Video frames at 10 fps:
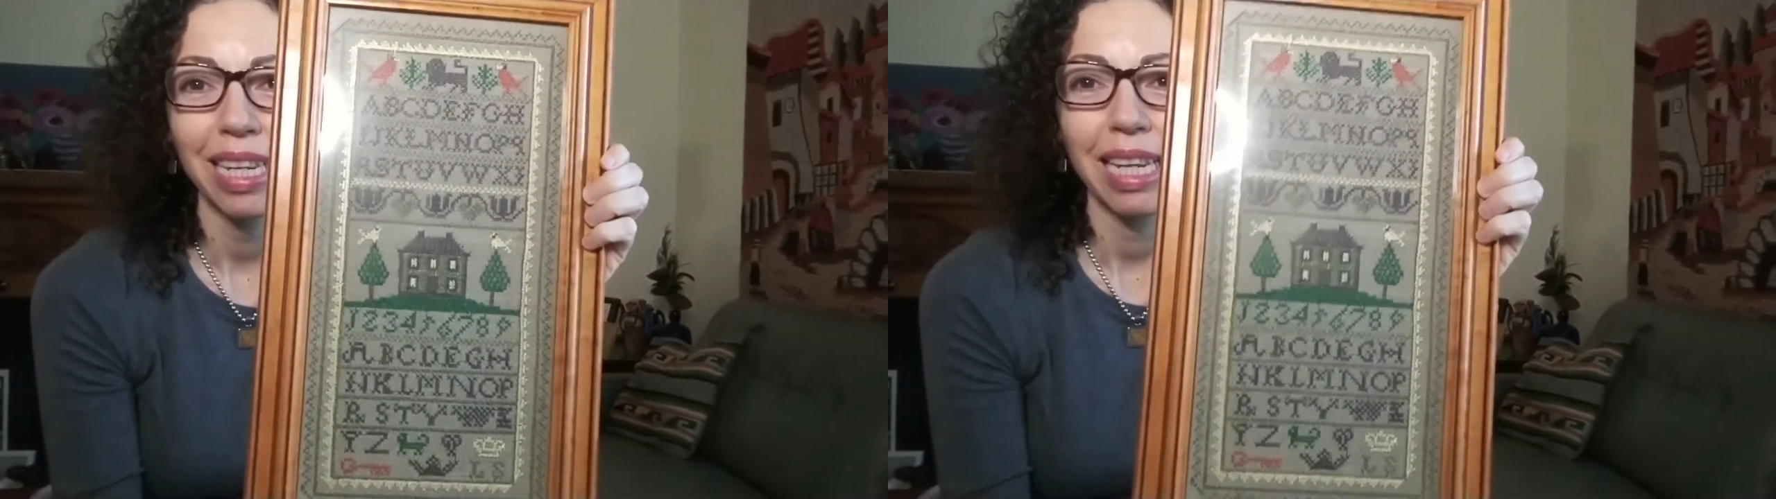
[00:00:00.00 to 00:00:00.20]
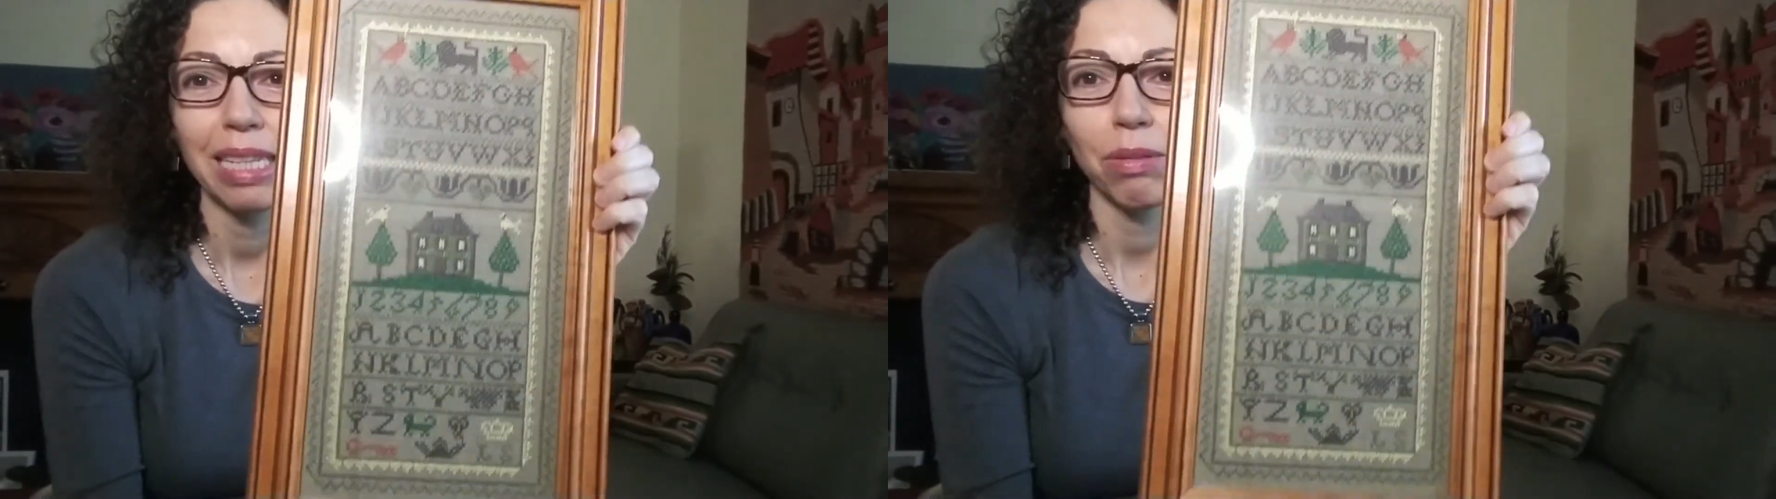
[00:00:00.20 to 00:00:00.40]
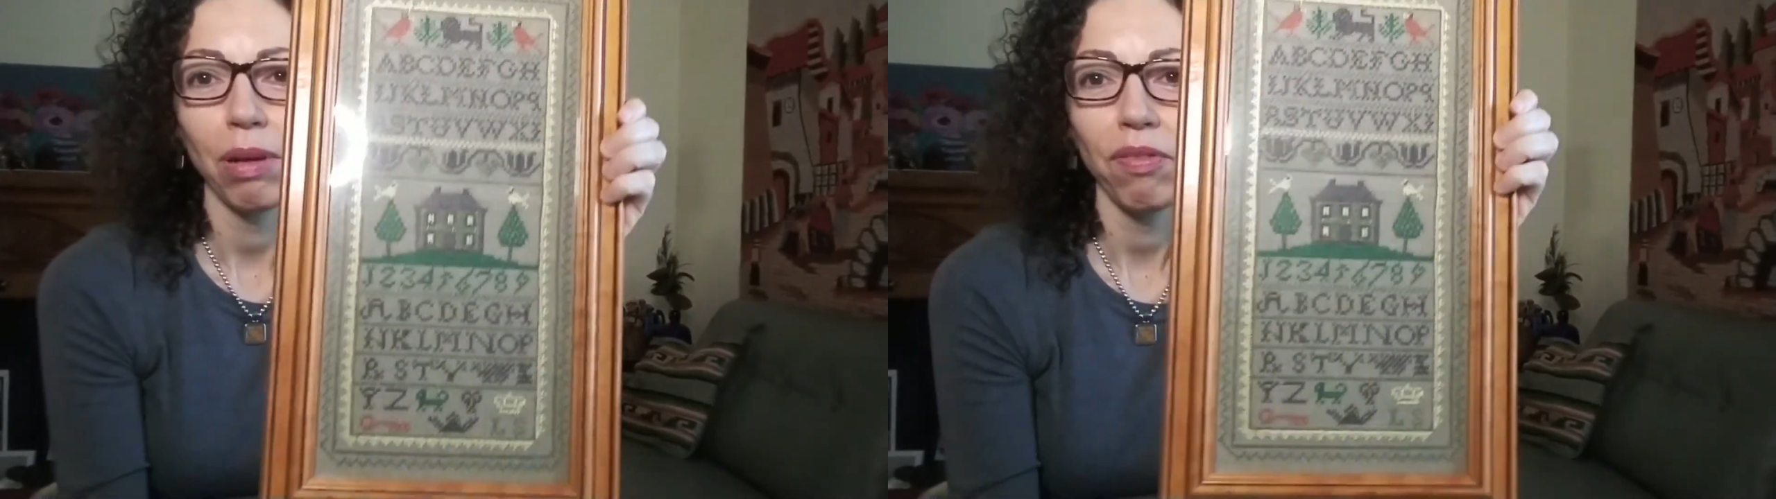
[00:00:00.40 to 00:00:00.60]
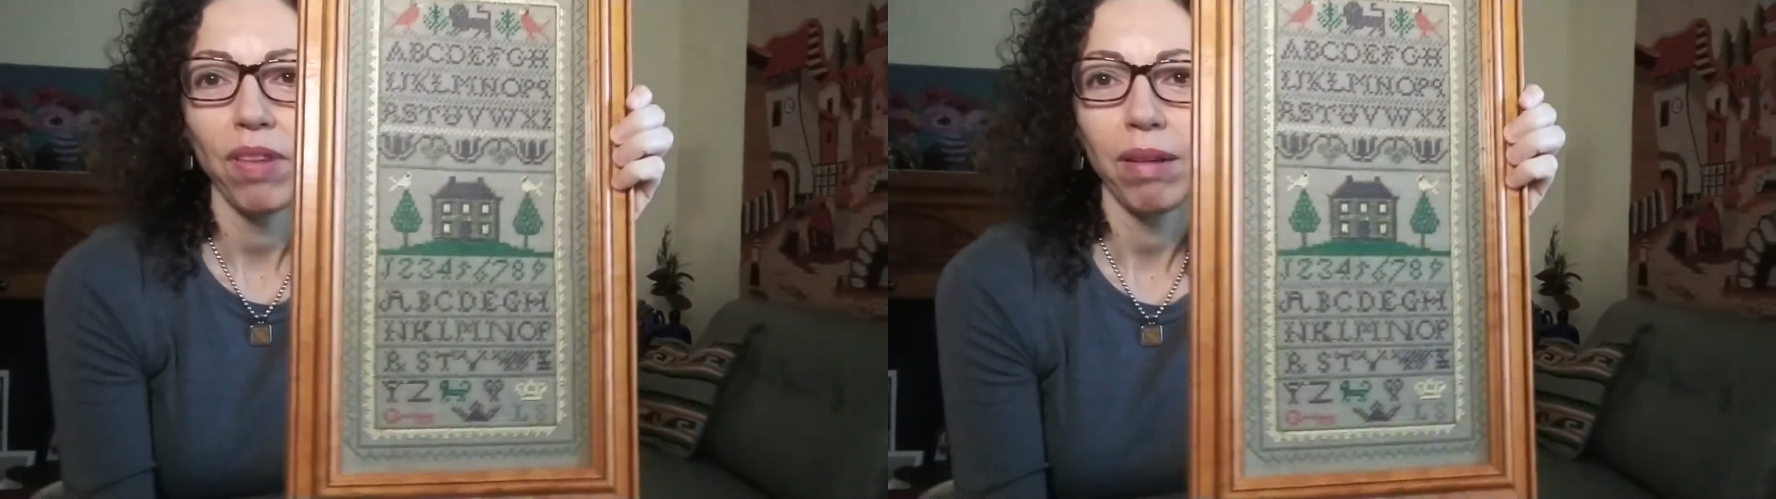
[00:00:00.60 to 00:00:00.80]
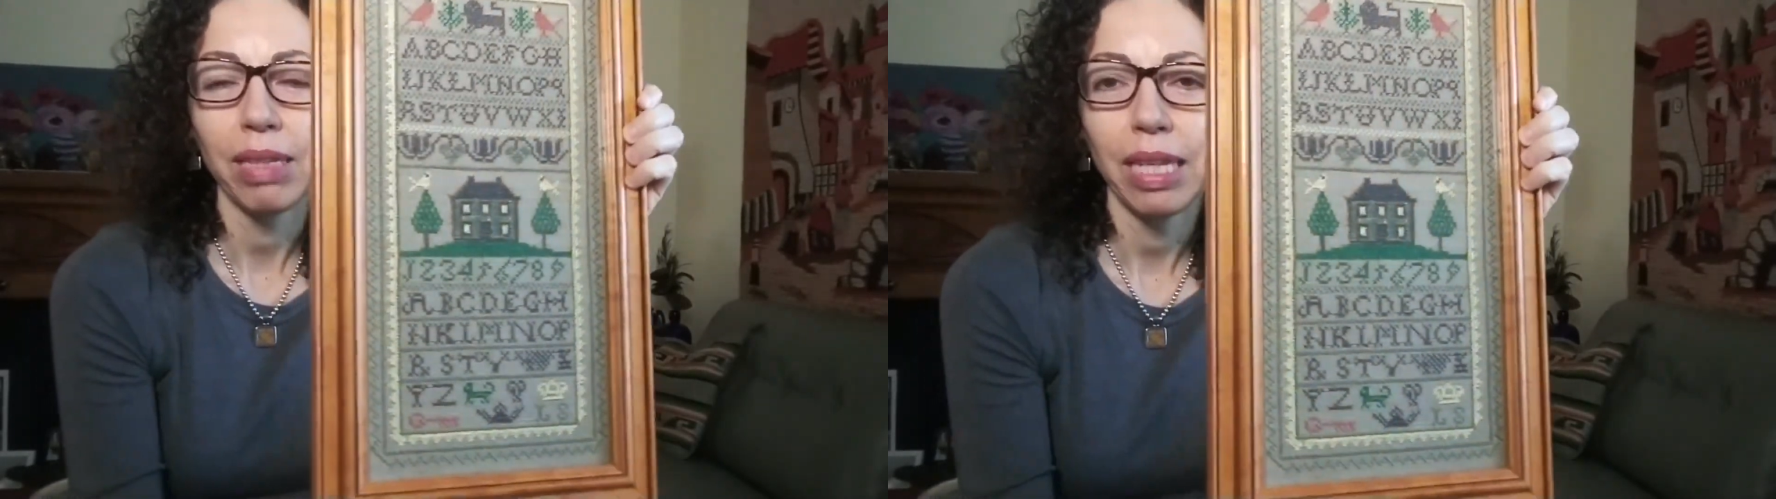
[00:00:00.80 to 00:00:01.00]
So I
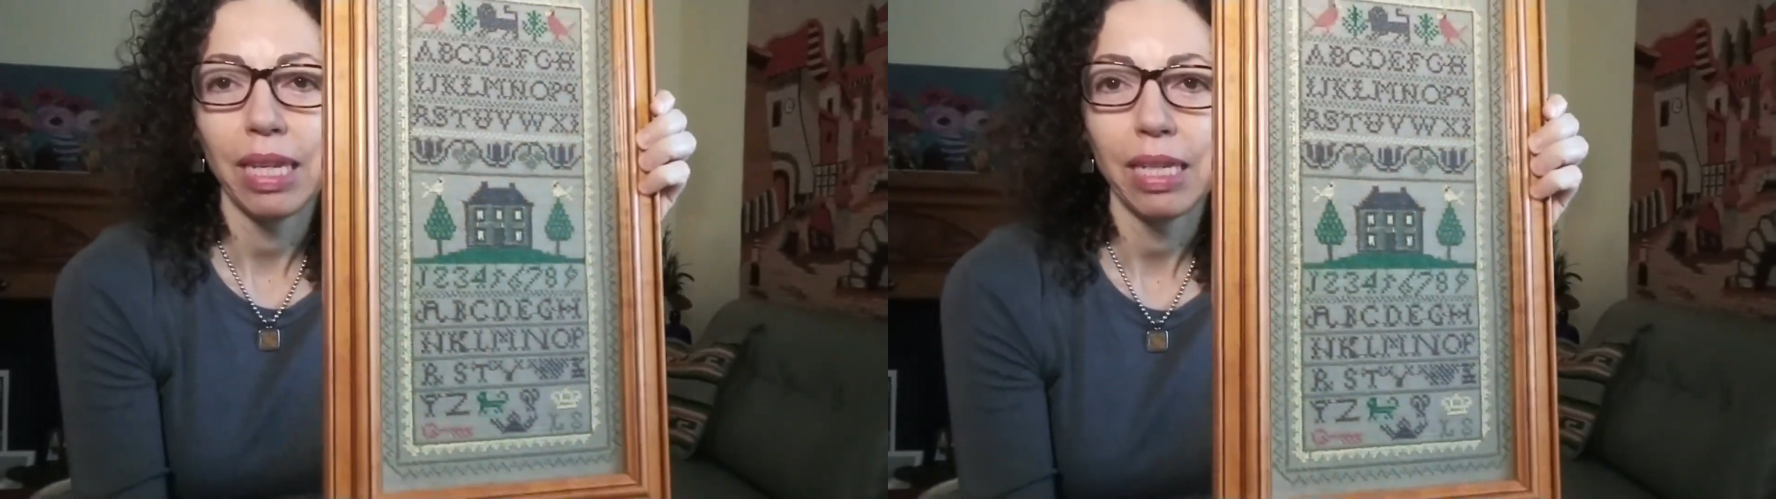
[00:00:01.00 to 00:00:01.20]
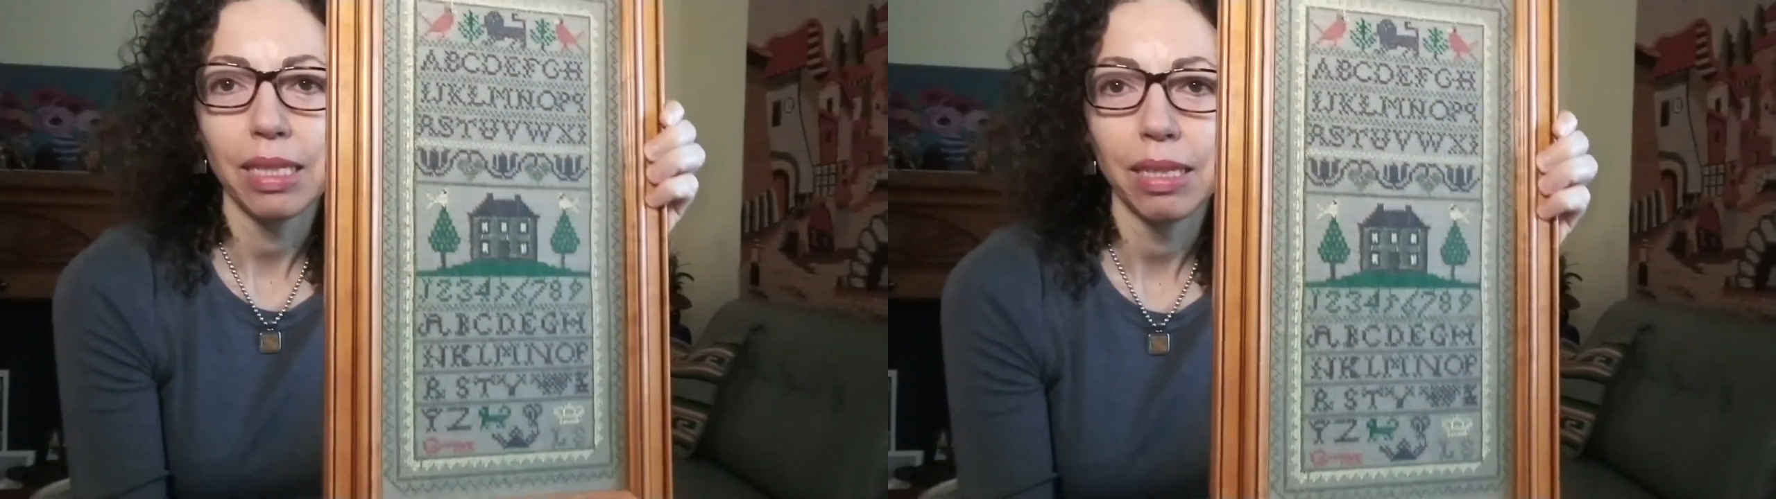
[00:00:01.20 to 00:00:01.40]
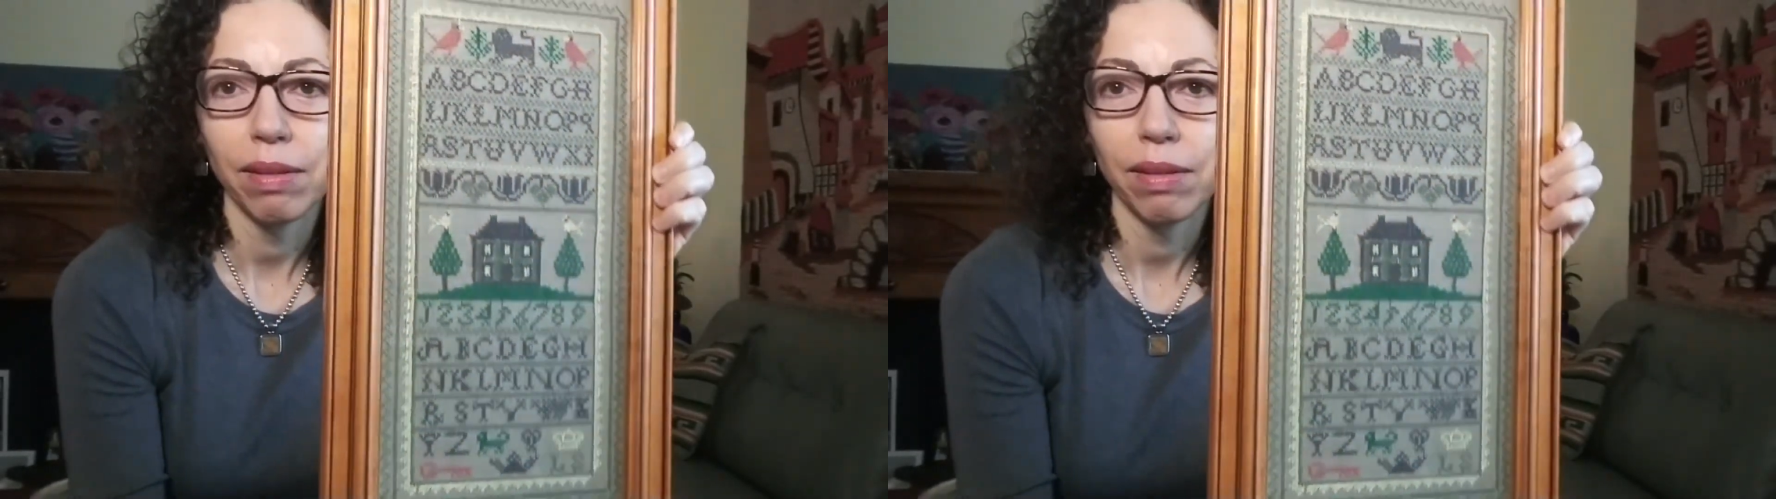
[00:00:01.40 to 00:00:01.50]
found this